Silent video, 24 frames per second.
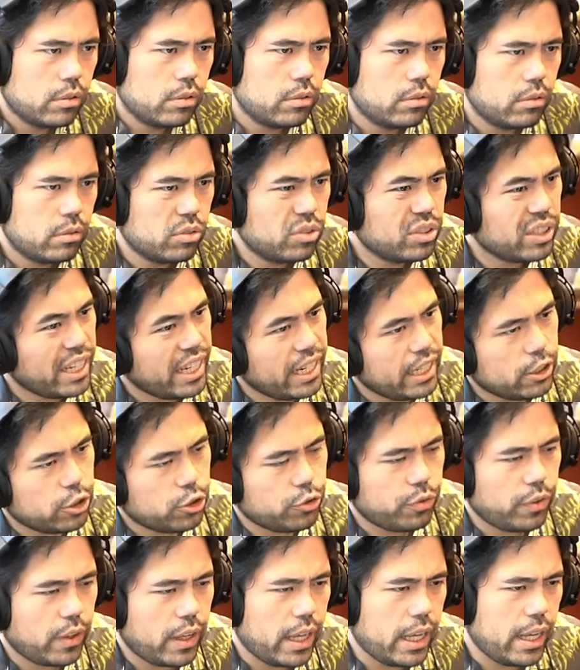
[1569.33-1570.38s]
there's knight
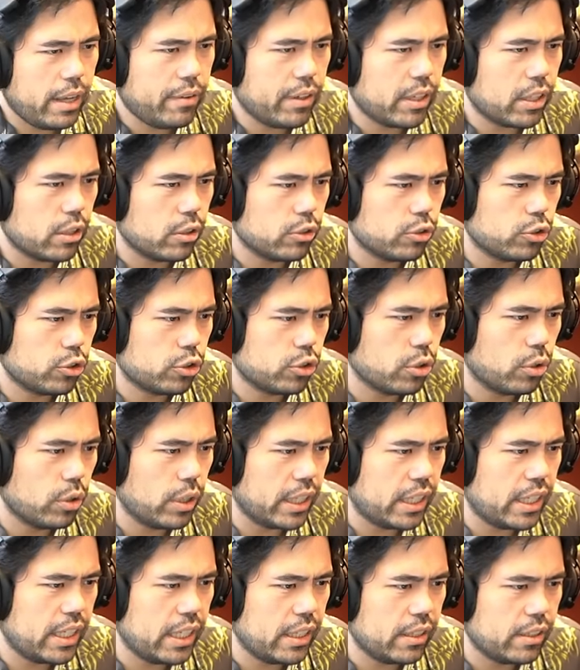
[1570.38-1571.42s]
h5 I can also just go like
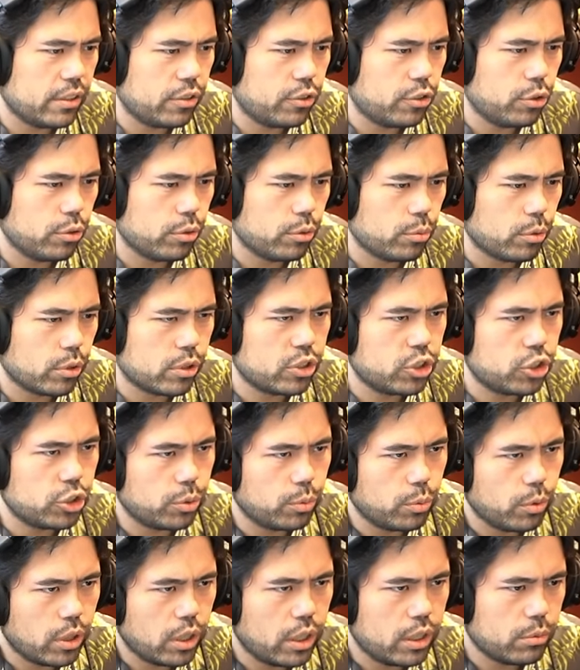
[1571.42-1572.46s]
king d2 and rook
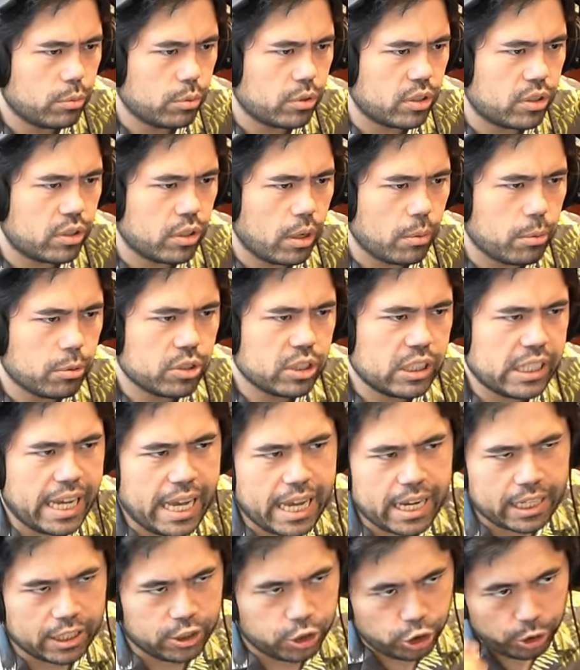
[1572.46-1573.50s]
g1 with a double stack
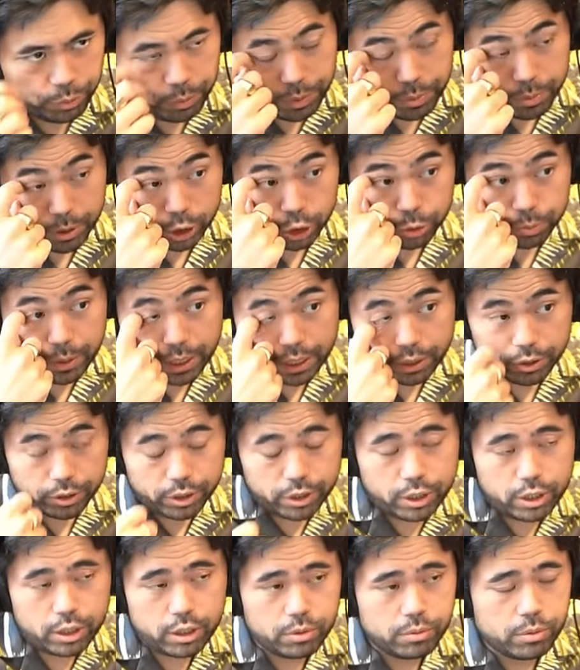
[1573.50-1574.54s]
I should be much better
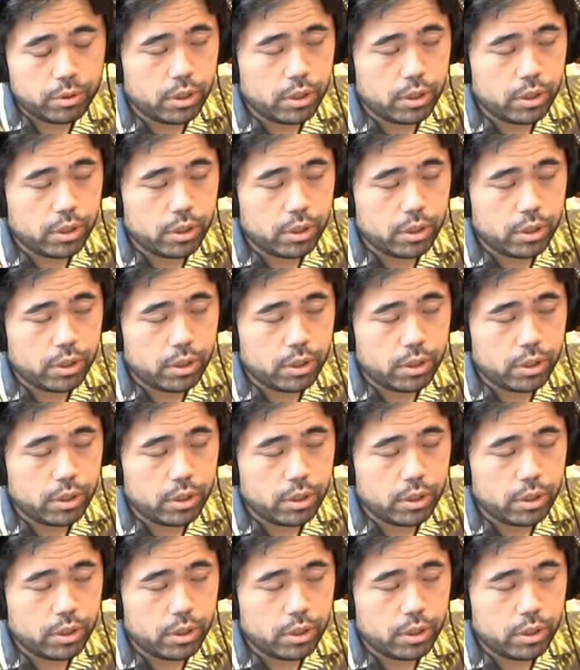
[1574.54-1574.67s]
here